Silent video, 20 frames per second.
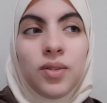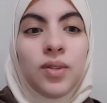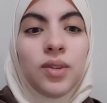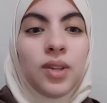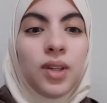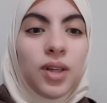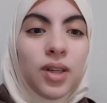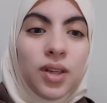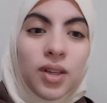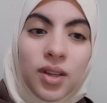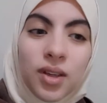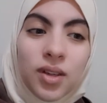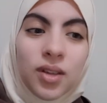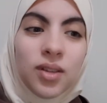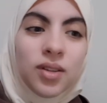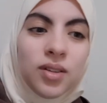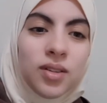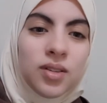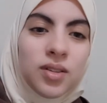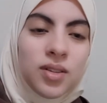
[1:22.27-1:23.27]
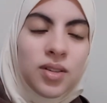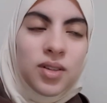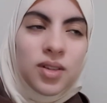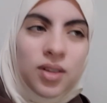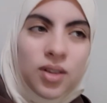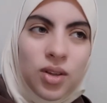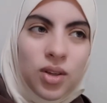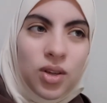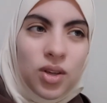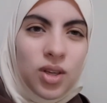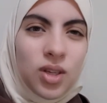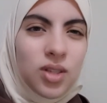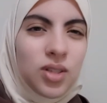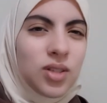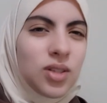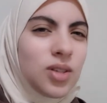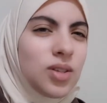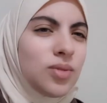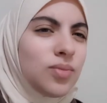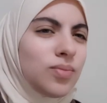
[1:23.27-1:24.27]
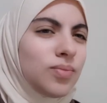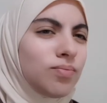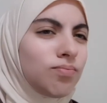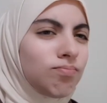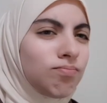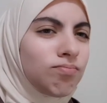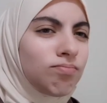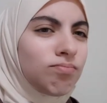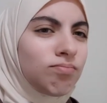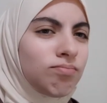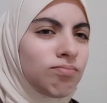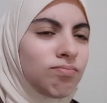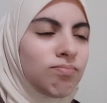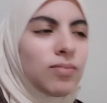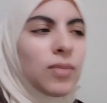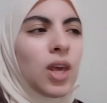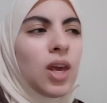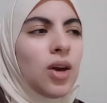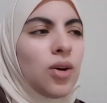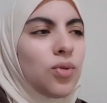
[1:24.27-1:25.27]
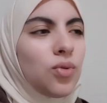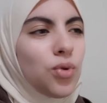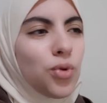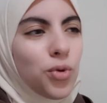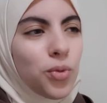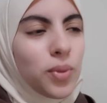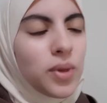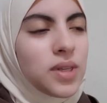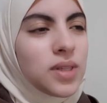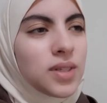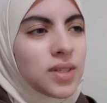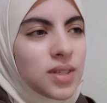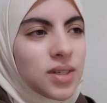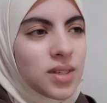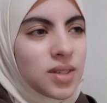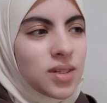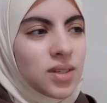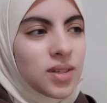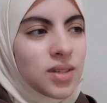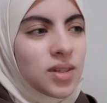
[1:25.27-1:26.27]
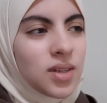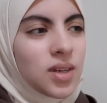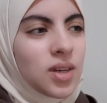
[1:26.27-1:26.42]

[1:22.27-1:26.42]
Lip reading: Like, is it a romance?